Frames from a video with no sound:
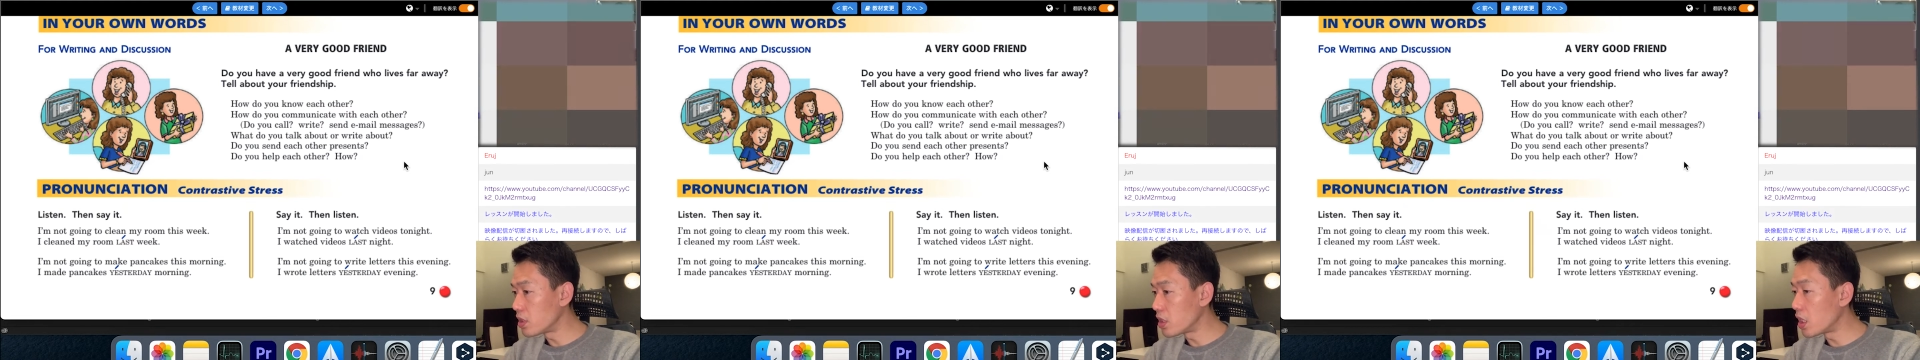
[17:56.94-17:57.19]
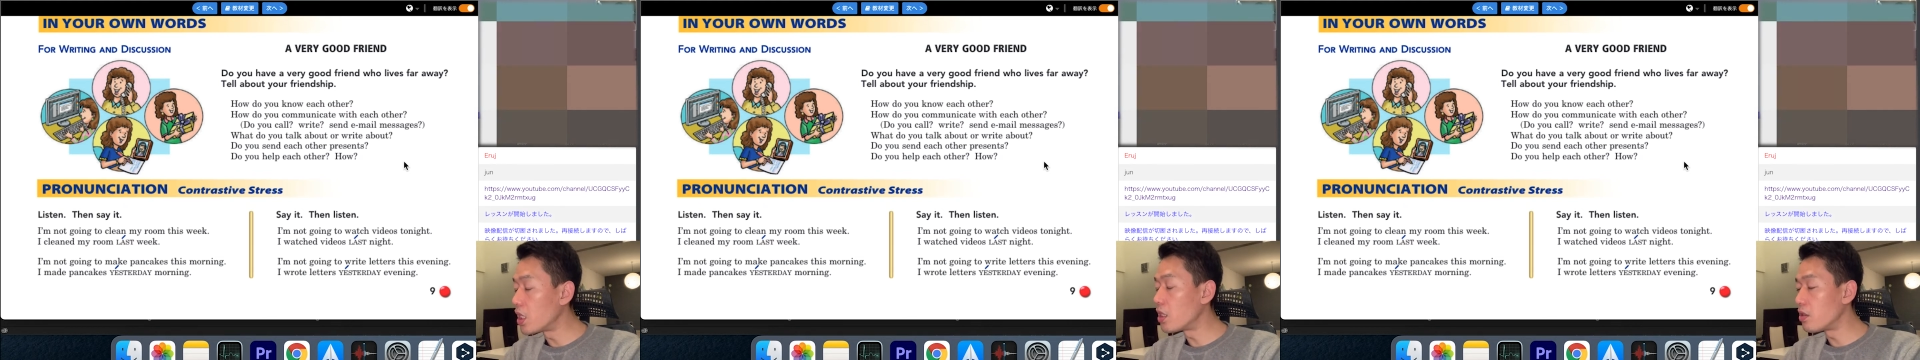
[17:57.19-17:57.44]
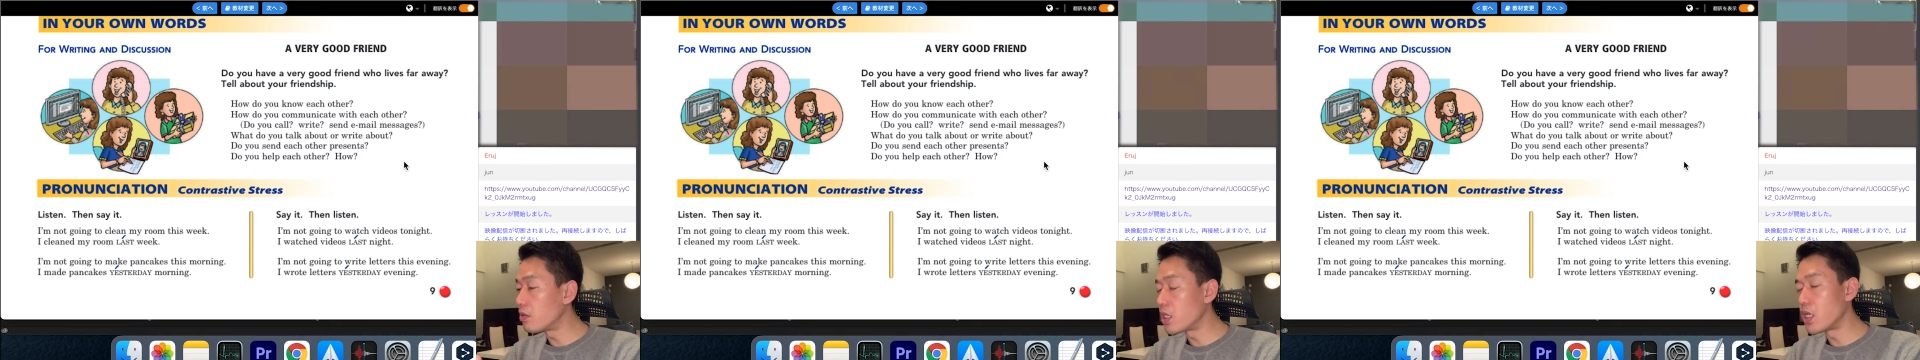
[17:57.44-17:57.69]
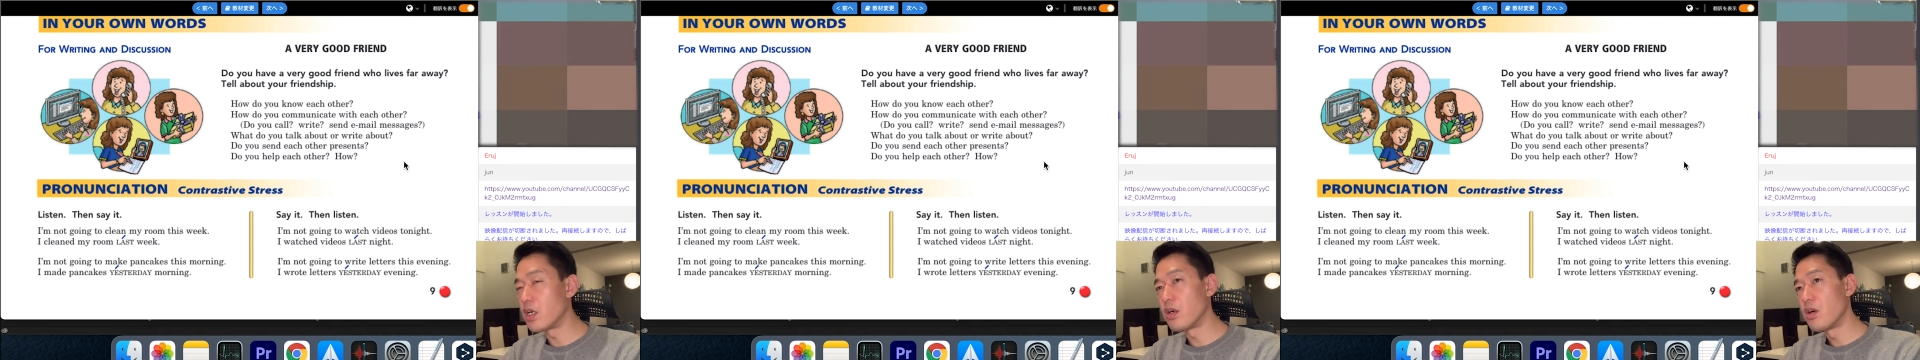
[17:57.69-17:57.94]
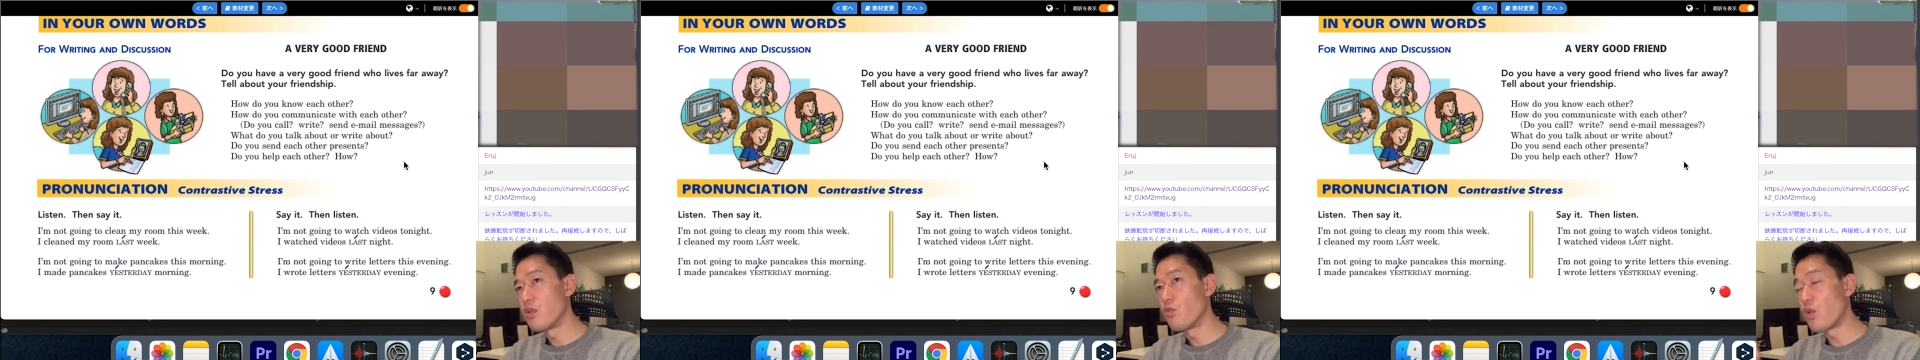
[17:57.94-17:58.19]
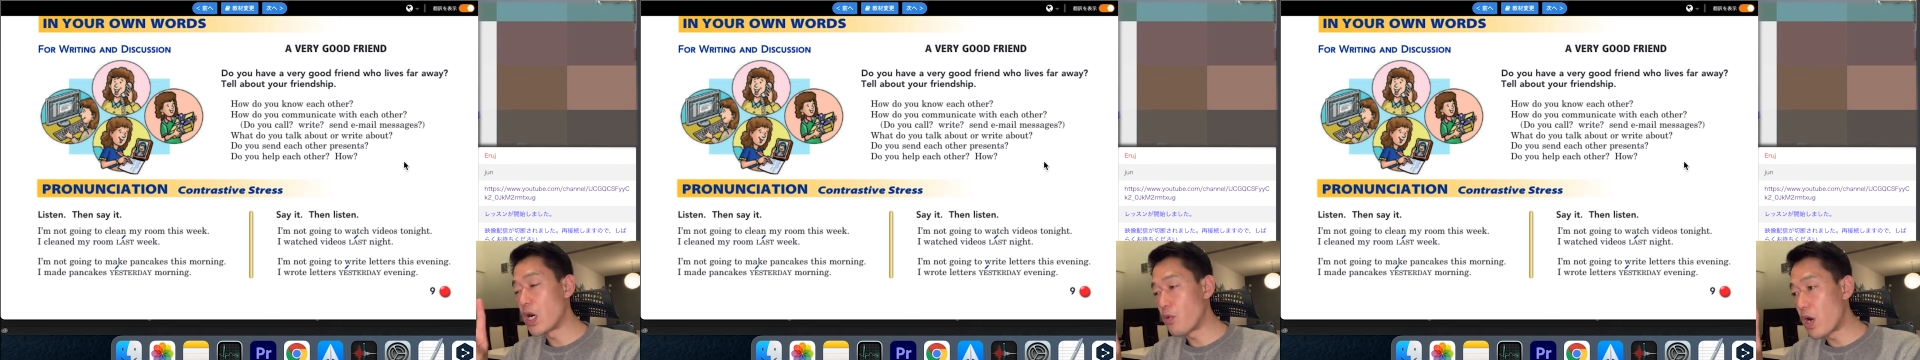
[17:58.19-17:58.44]

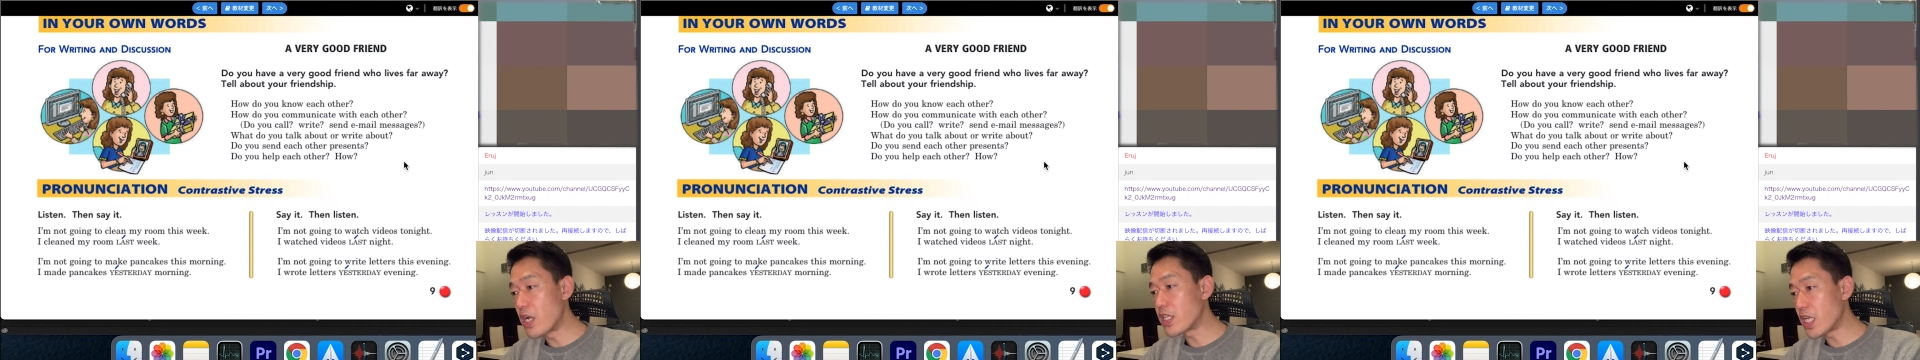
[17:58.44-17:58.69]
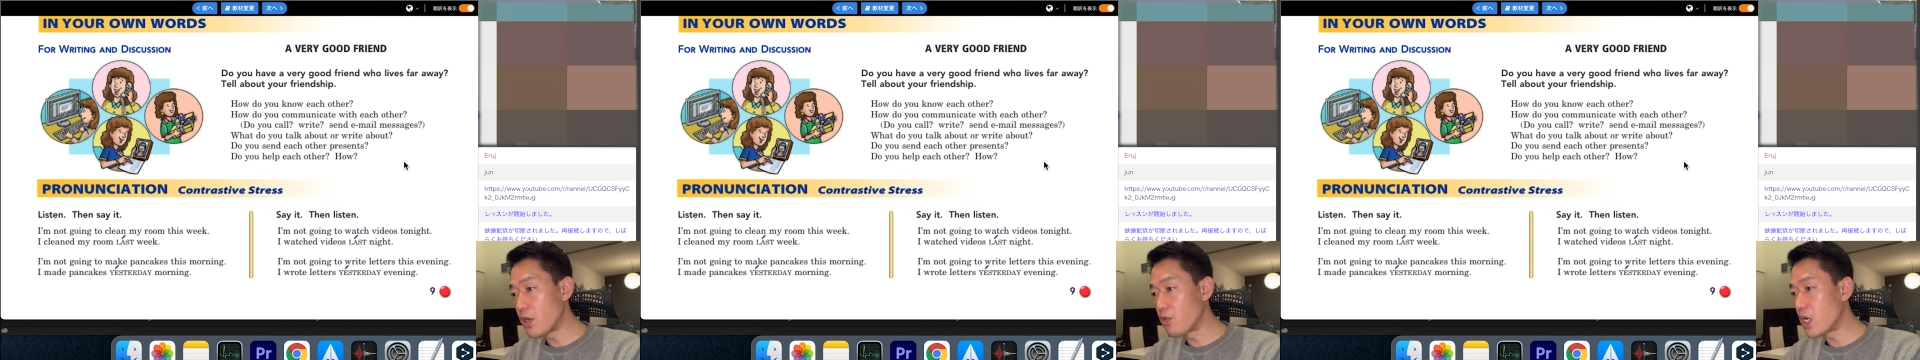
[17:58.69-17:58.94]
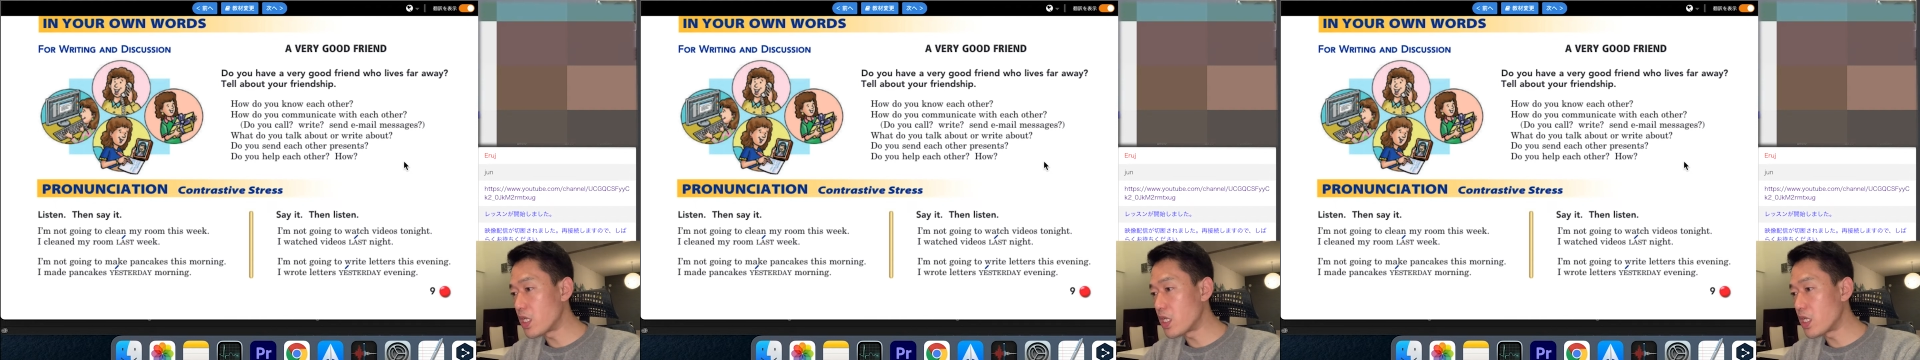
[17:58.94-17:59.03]
One day.